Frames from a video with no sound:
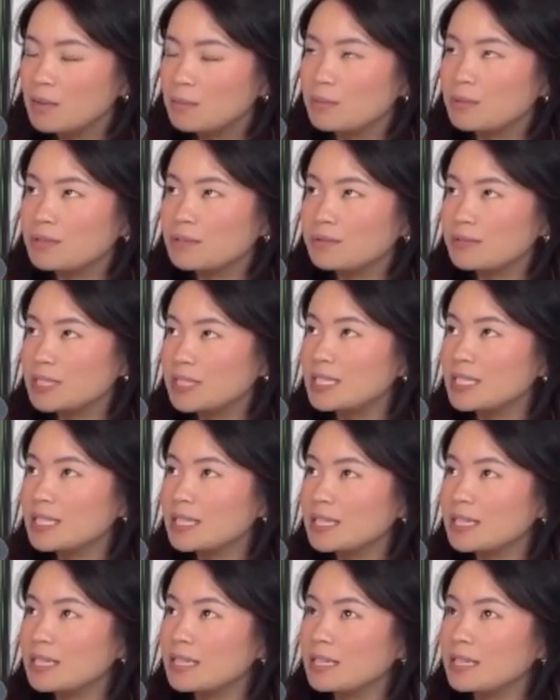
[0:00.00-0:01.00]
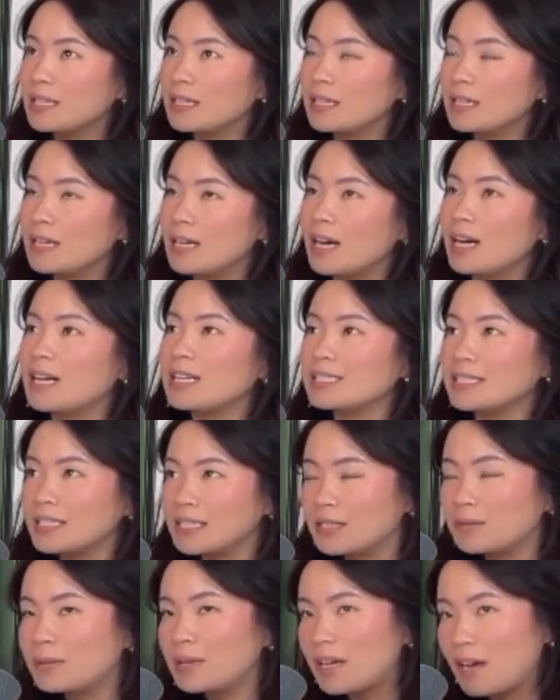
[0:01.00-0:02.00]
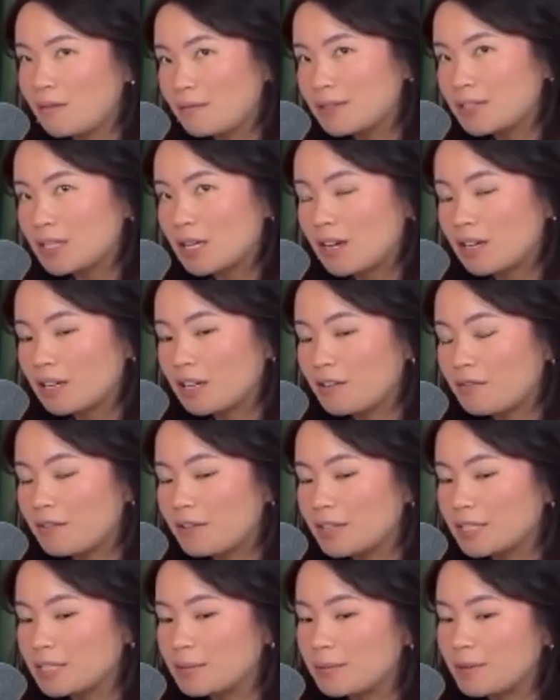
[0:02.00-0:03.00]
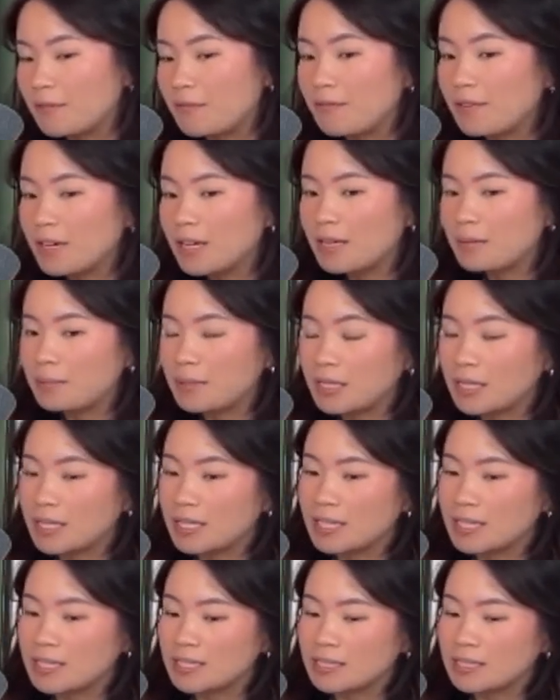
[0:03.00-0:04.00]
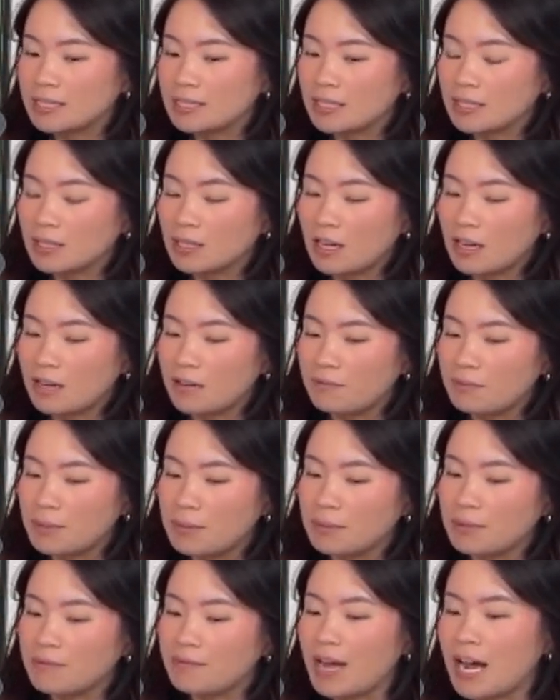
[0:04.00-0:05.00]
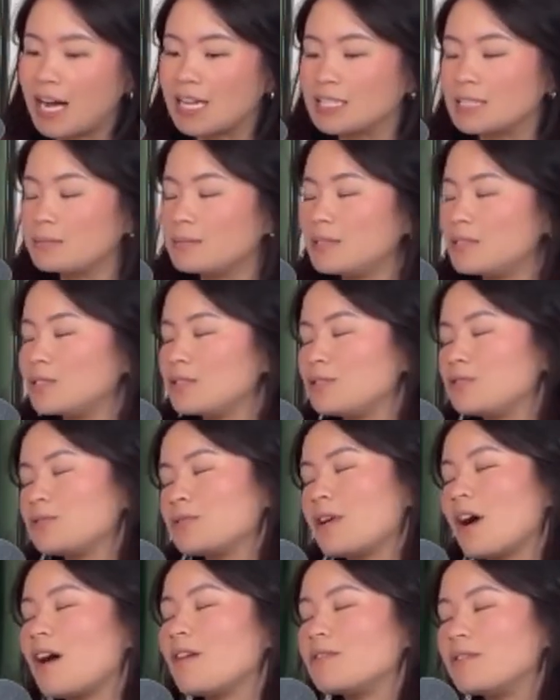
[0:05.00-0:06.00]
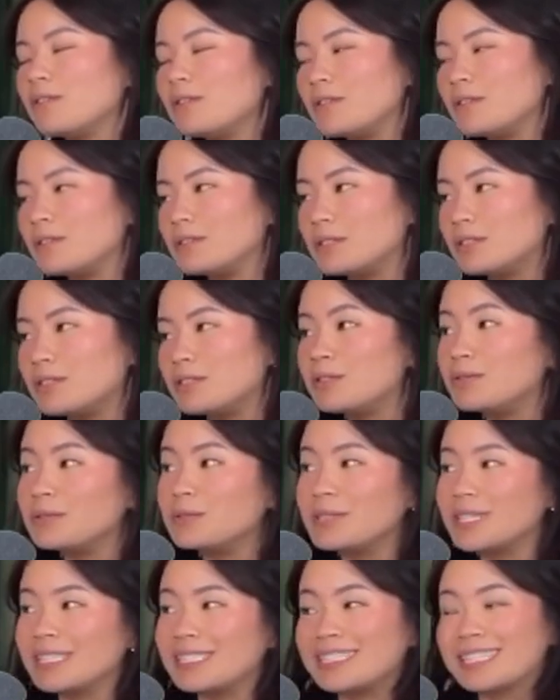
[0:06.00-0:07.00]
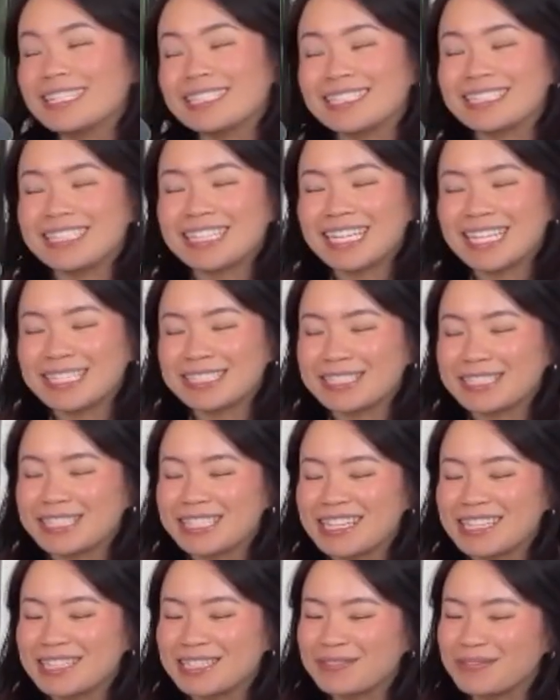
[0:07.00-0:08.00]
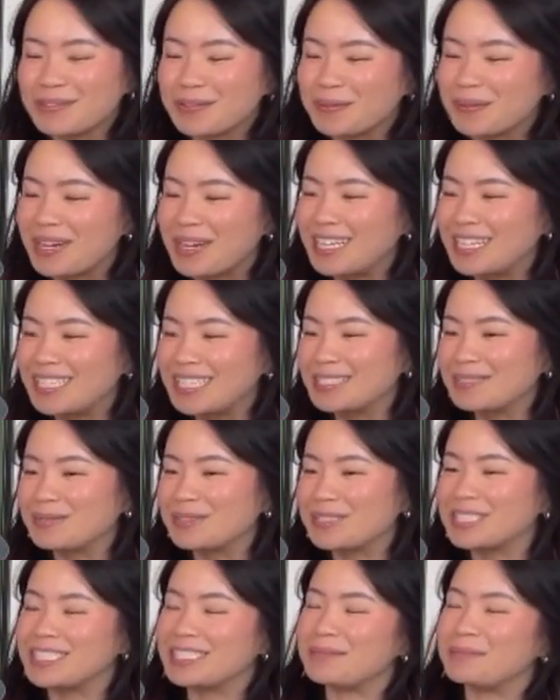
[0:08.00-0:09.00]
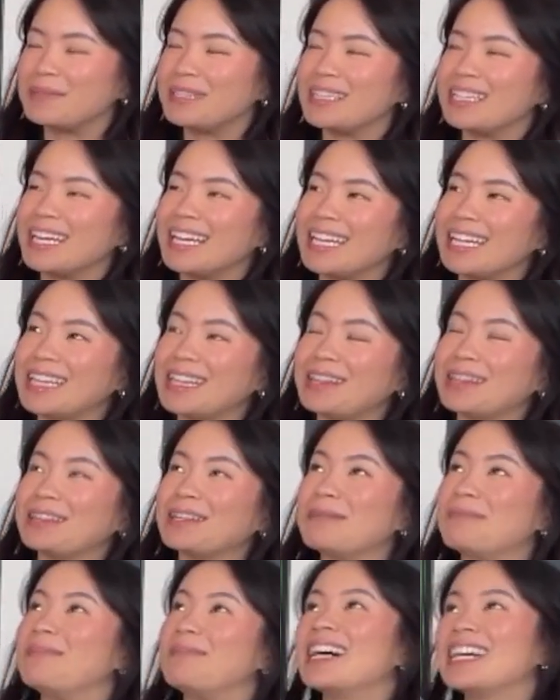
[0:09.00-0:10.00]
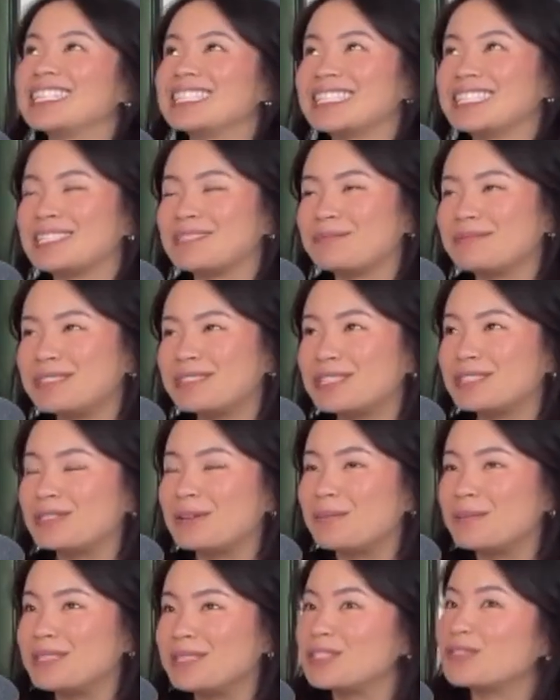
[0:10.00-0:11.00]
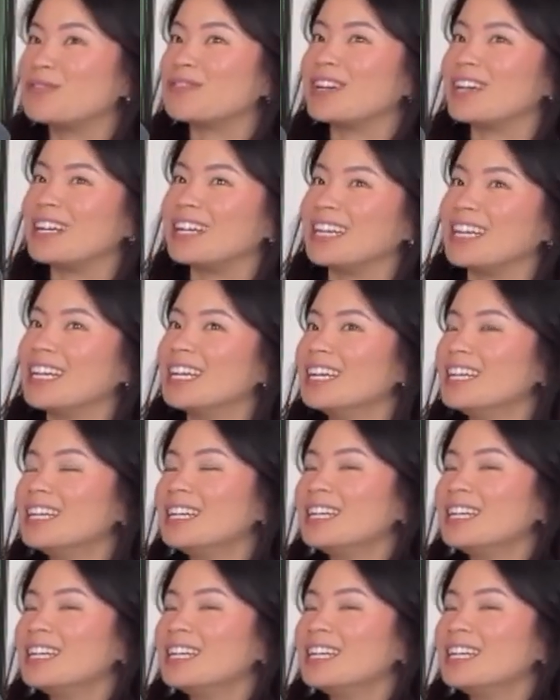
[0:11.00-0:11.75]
more recently as a wedding photographer, it's been fun because a lot of people have asked me to travel to destinations for weddings, which has been the best. It's been so much fun.